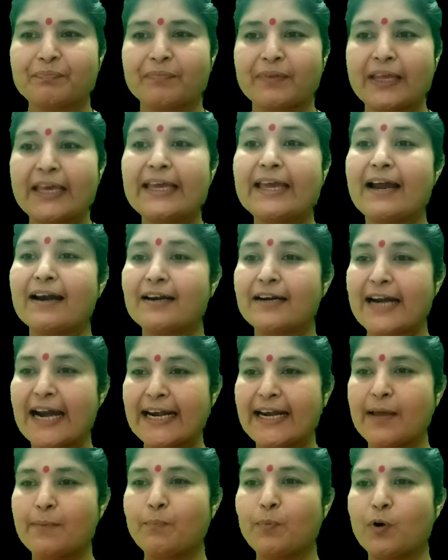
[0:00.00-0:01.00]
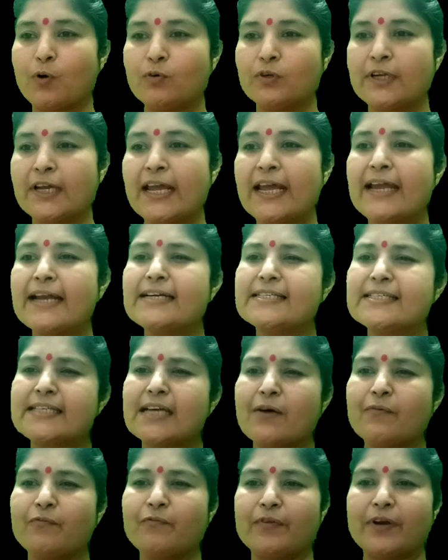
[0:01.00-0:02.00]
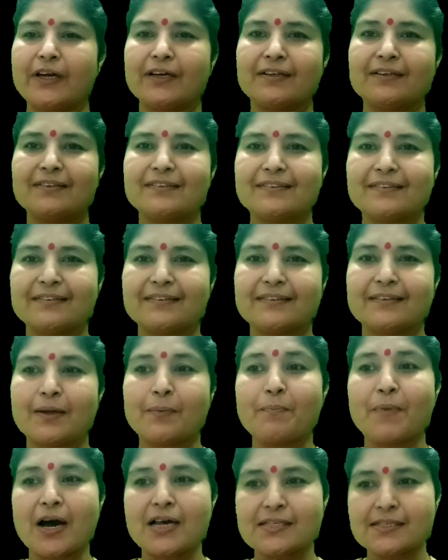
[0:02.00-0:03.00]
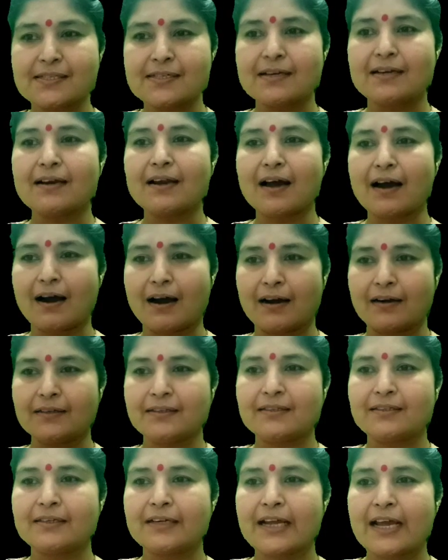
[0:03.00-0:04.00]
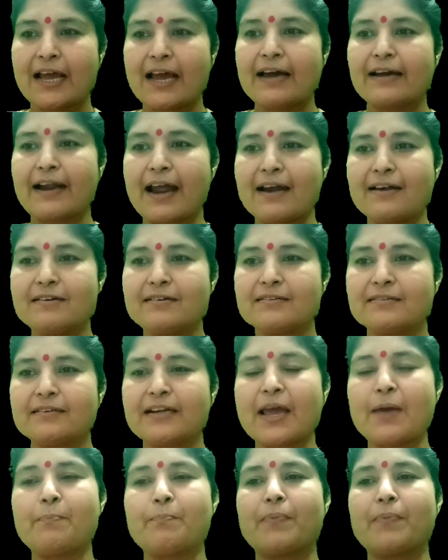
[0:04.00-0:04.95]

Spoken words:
He had read about it somewhere. The martial art rendered a